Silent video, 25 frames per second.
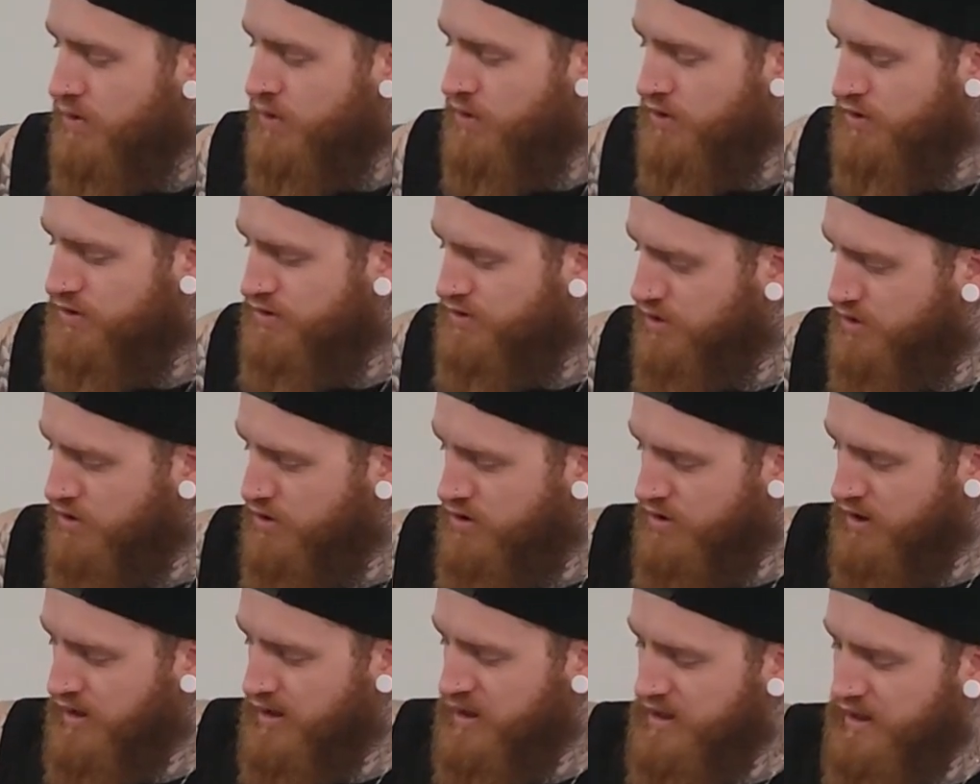
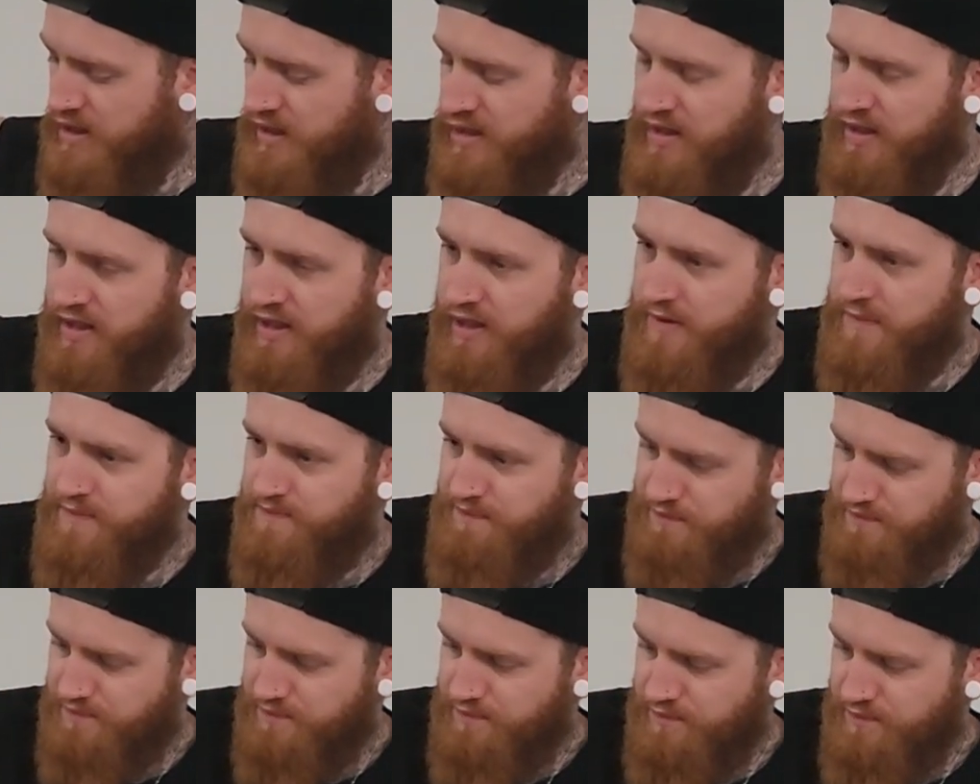Also in here,
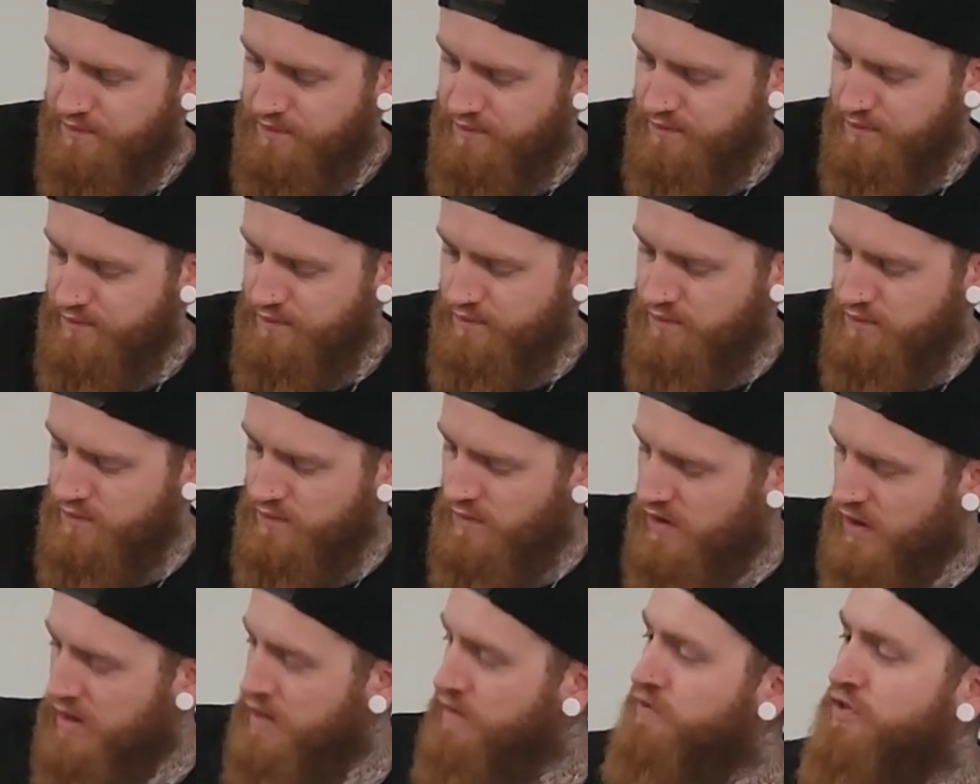
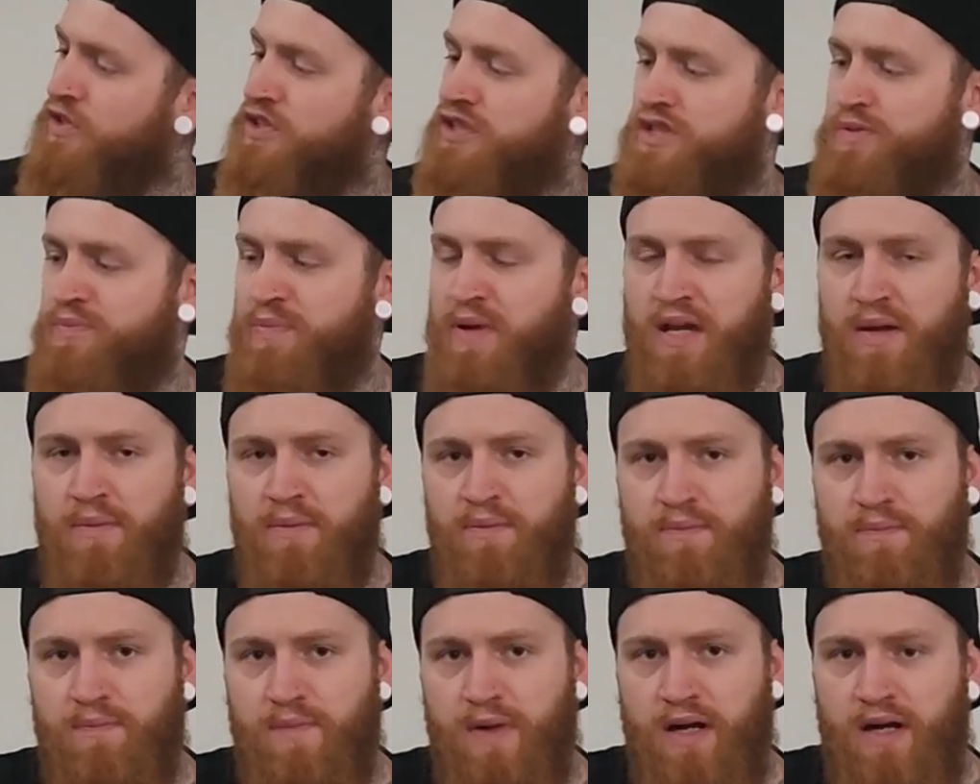I've got a
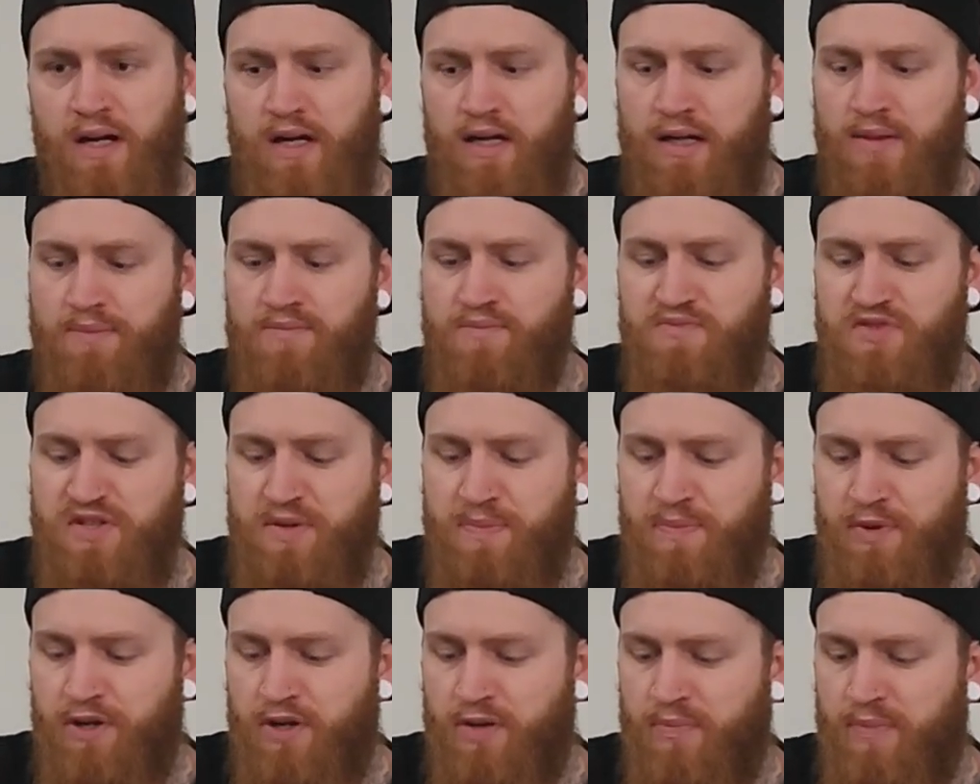spare
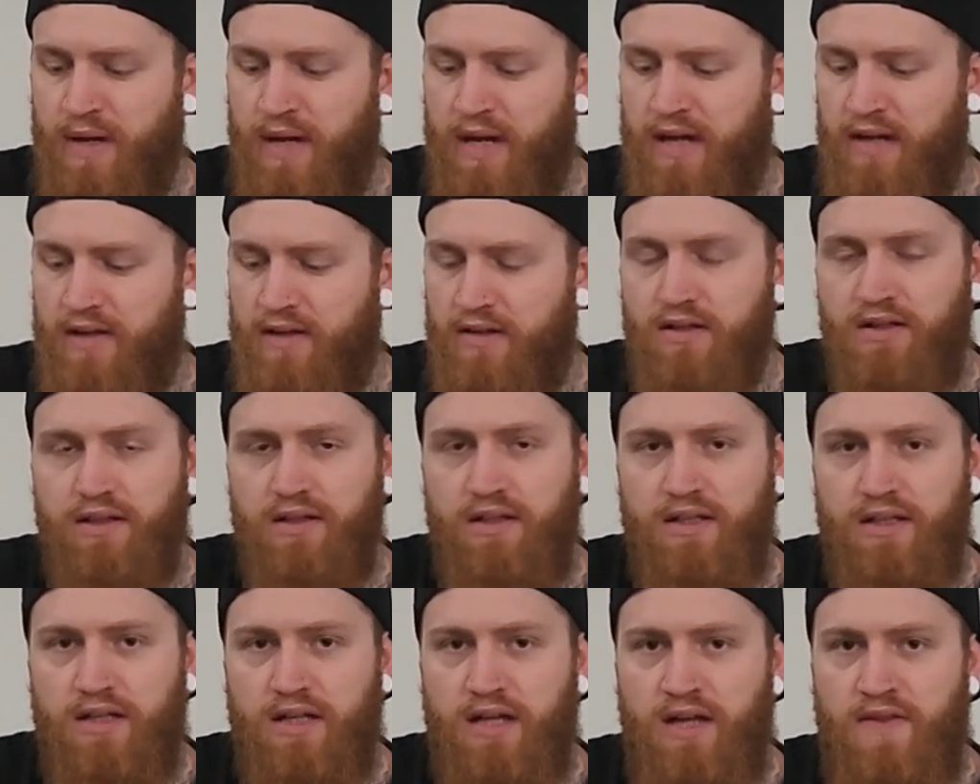Ziploc bag,
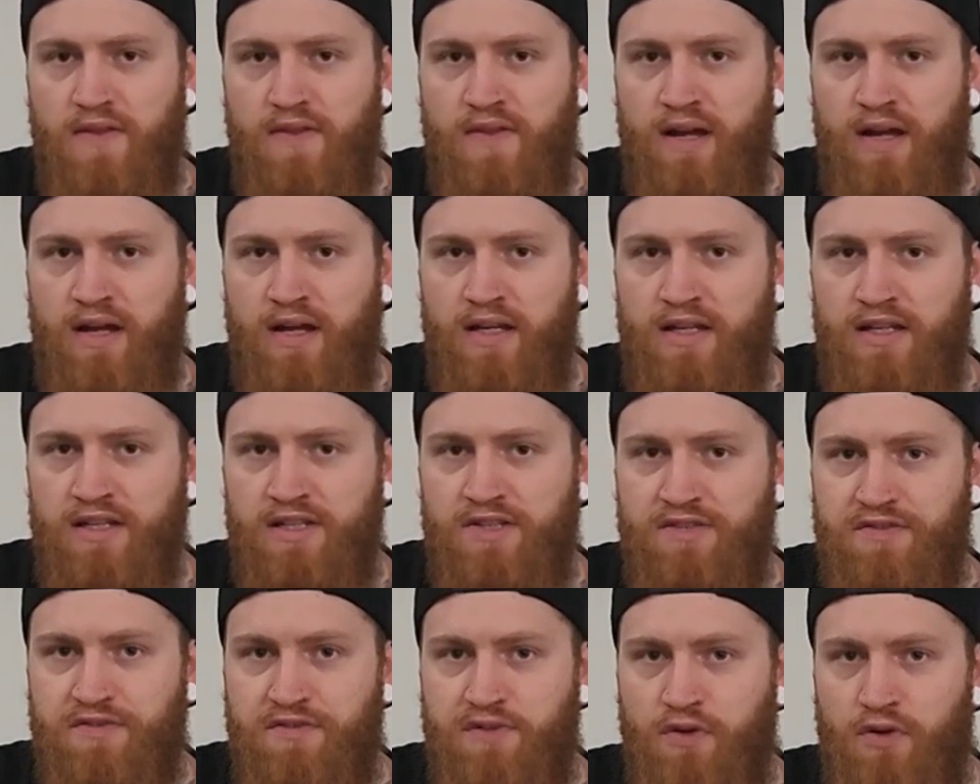and that
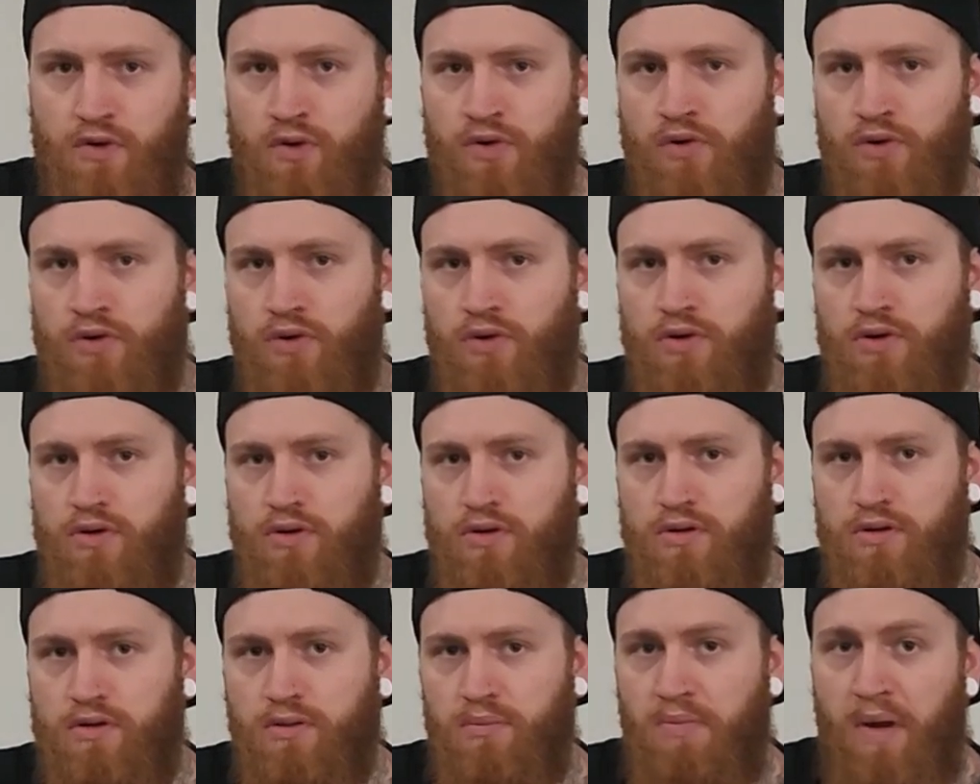is for
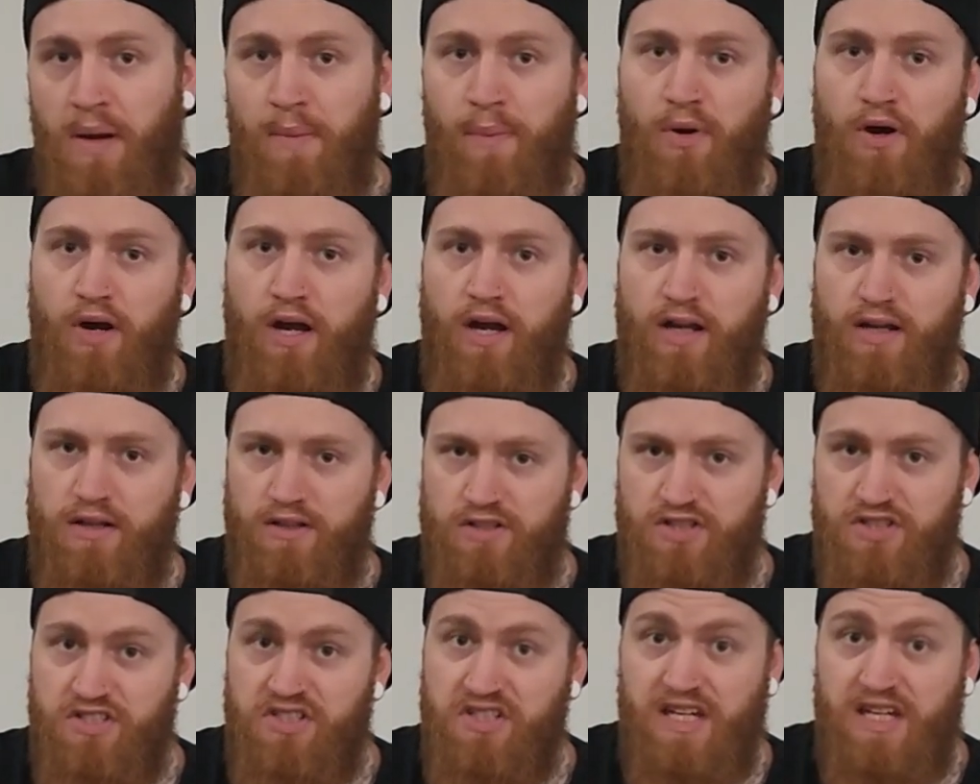my
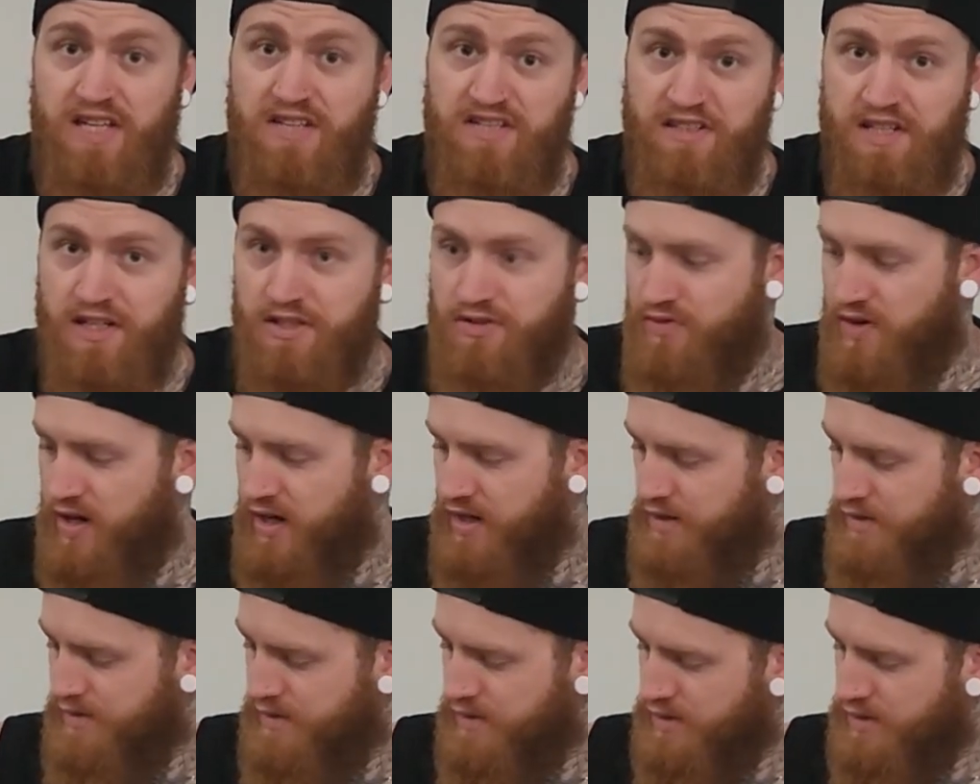mic, just in case it does rain.